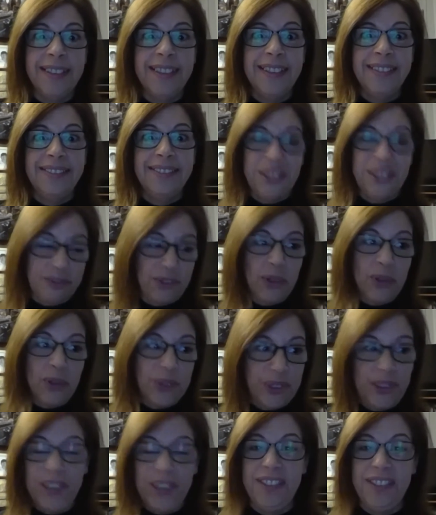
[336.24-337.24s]
You've got
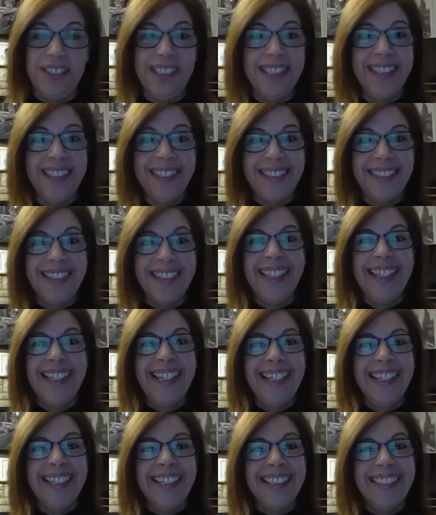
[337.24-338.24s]
to do this.
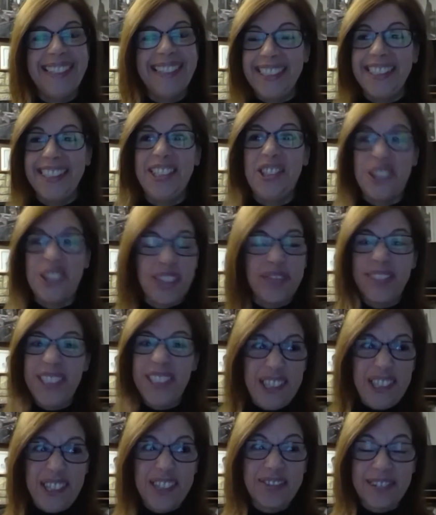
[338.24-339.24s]
I said, just the
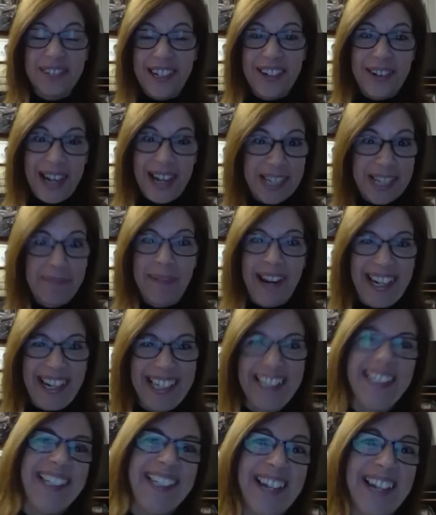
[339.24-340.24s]
neuro
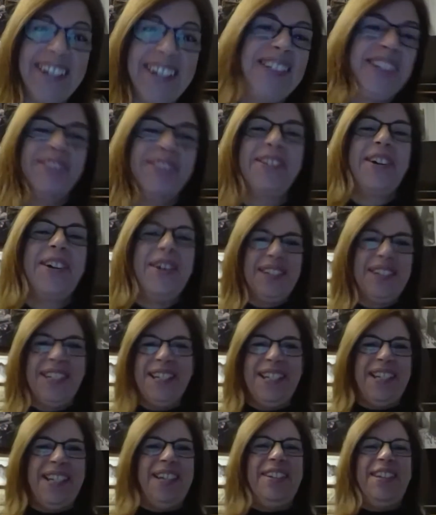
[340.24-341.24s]
aspect alone, you've got to
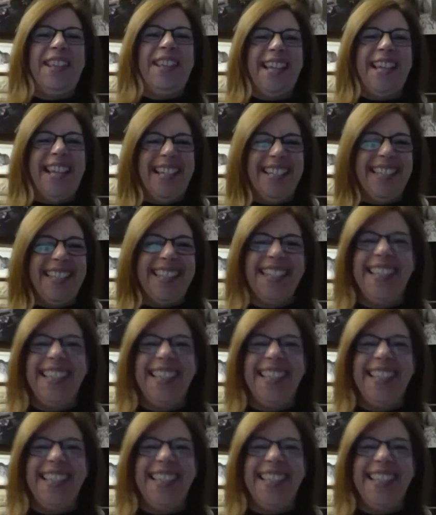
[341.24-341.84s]
do this.